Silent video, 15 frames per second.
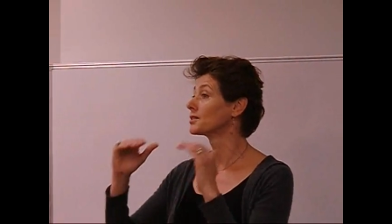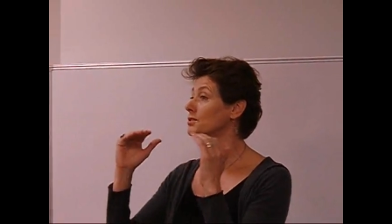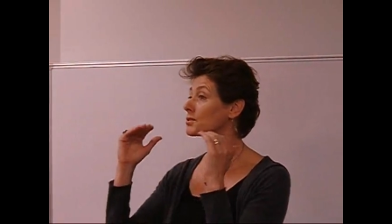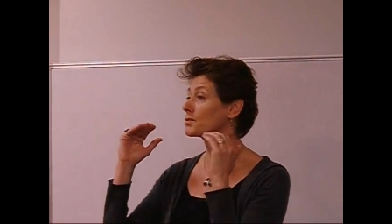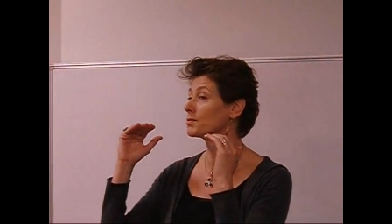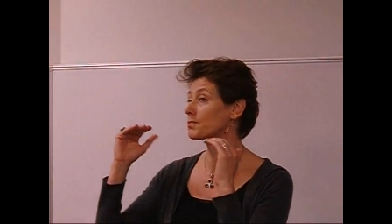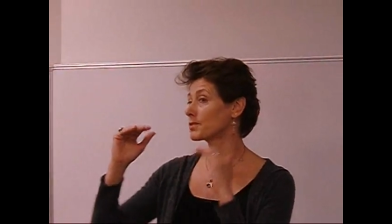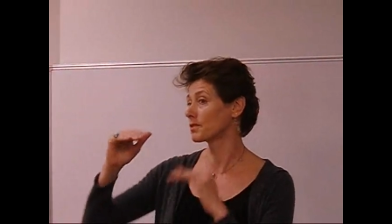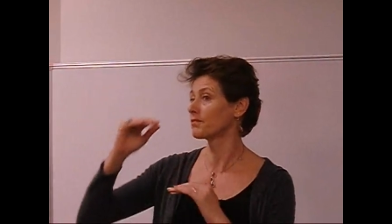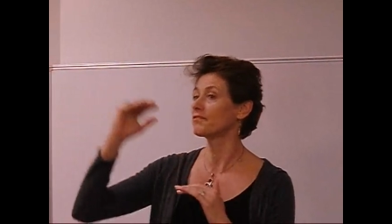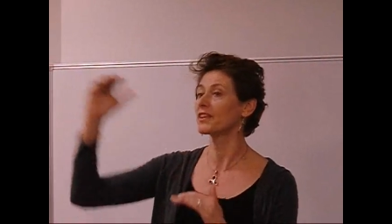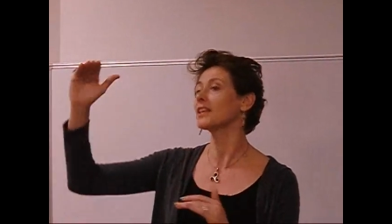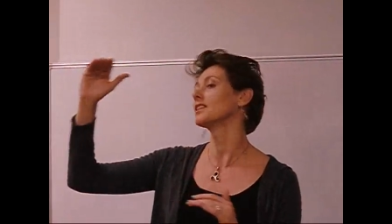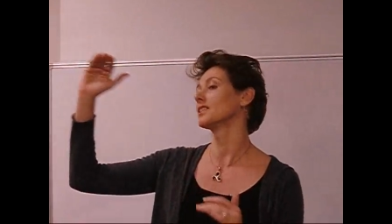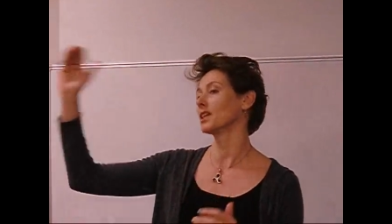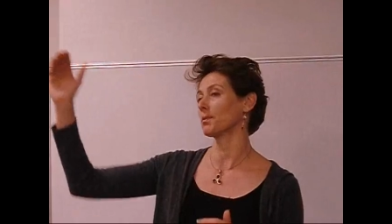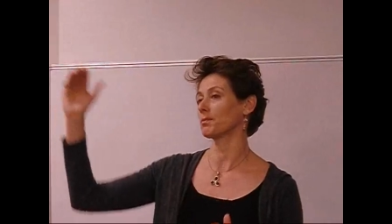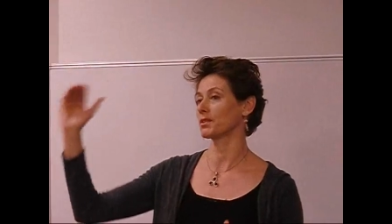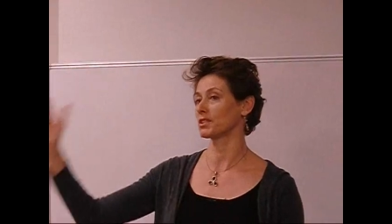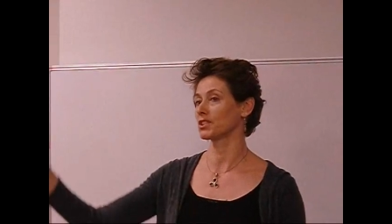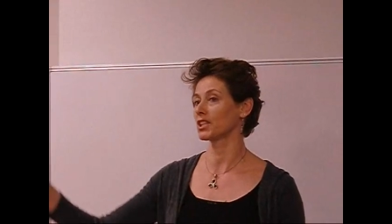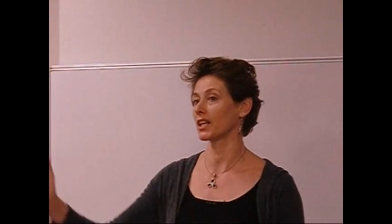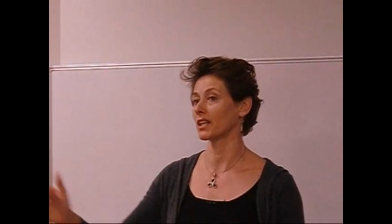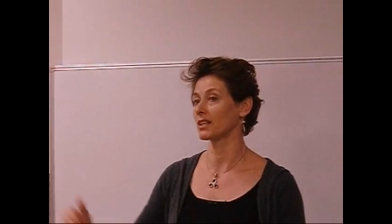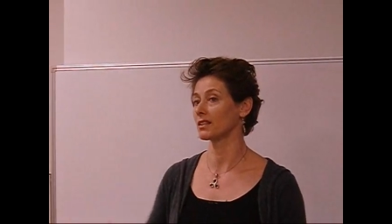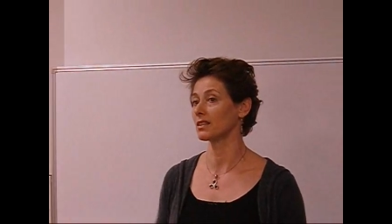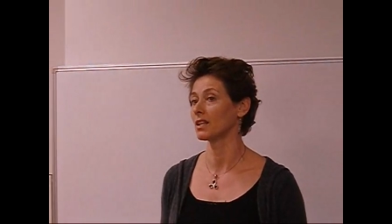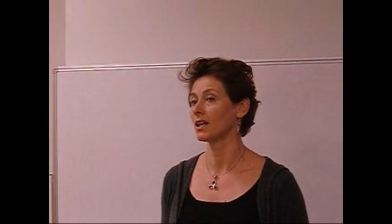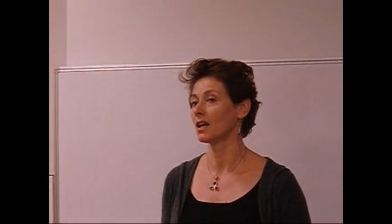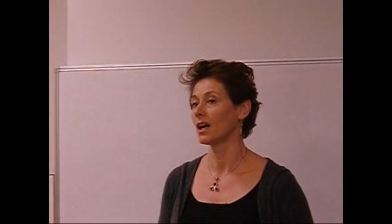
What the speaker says: to feed it up the chain.